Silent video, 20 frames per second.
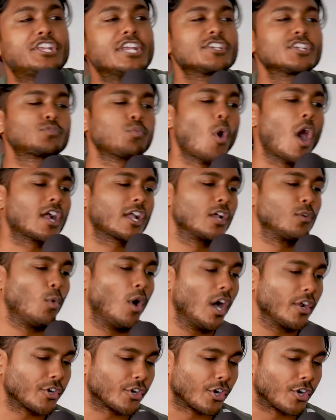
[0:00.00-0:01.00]
Jesus walk on
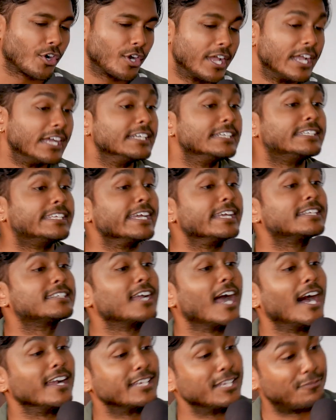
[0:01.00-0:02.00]
water? Did
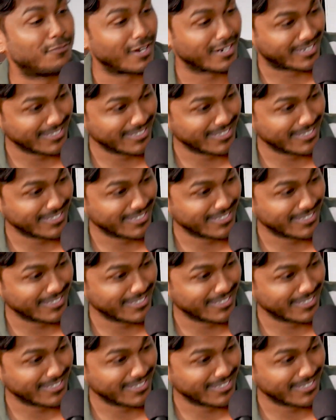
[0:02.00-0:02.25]
Gandhi fuck